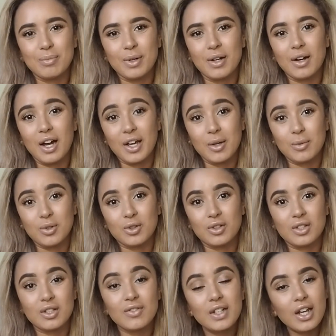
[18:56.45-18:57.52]
But I hope you enjoyed
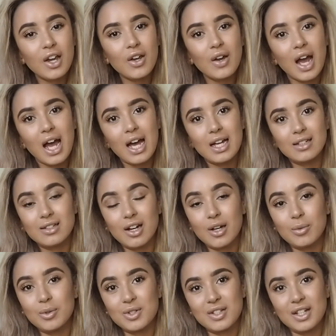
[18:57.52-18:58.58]
this video, and I
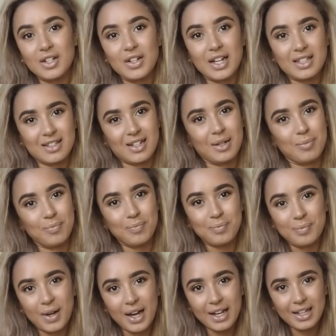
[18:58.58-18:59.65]
will see you next time.
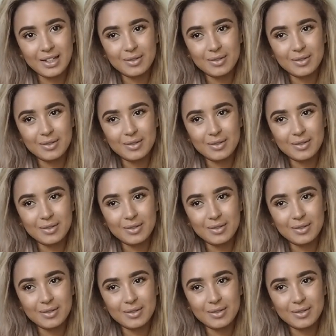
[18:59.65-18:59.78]
Bye!